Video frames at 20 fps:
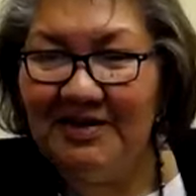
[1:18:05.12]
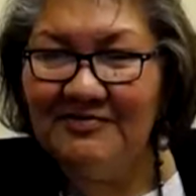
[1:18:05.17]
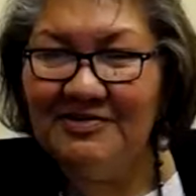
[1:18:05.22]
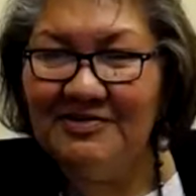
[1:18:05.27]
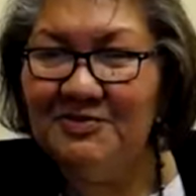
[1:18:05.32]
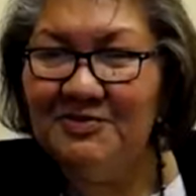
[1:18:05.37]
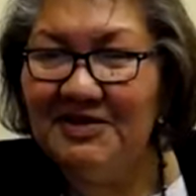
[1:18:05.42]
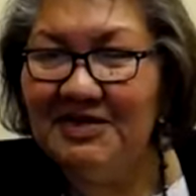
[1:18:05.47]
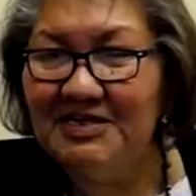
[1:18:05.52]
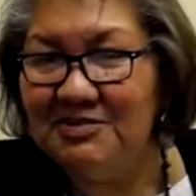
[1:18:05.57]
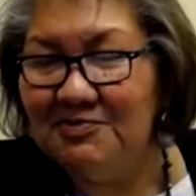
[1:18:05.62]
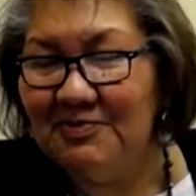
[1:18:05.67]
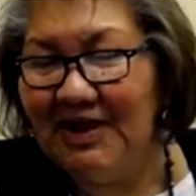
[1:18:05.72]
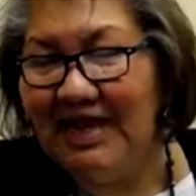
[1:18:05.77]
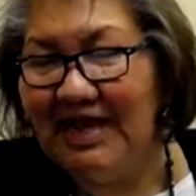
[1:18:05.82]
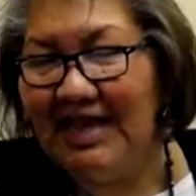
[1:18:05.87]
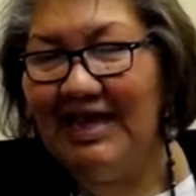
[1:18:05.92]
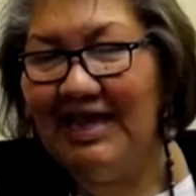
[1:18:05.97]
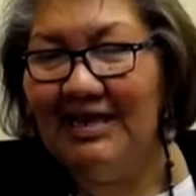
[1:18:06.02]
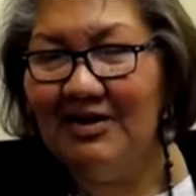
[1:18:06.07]
it was because
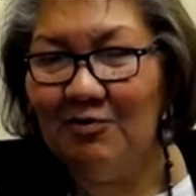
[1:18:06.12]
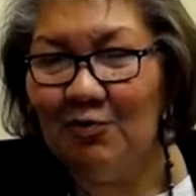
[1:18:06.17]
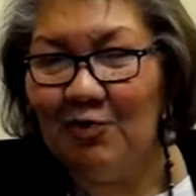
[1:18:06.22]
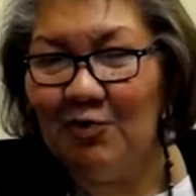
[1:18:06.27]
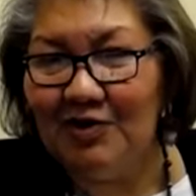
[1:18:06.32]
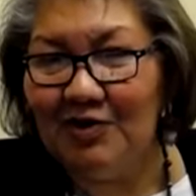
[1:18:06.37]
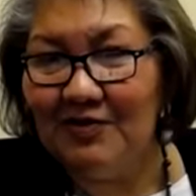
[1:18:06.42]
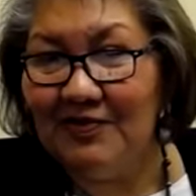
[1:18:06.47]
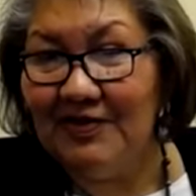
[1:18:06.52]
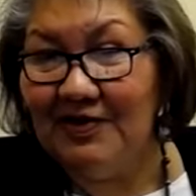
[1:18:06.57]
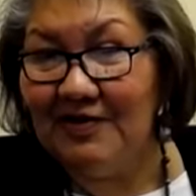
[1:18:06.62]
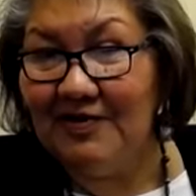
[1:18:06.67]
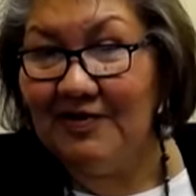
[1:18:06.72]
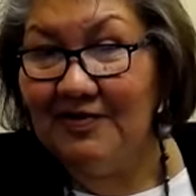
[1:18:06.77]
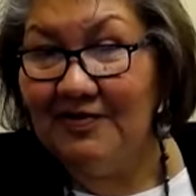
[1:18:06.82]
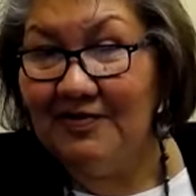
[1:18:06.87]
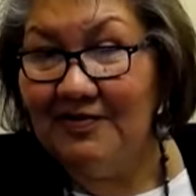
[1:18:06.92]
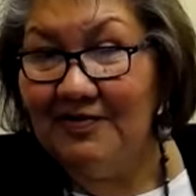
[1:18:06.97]
my aunt worked there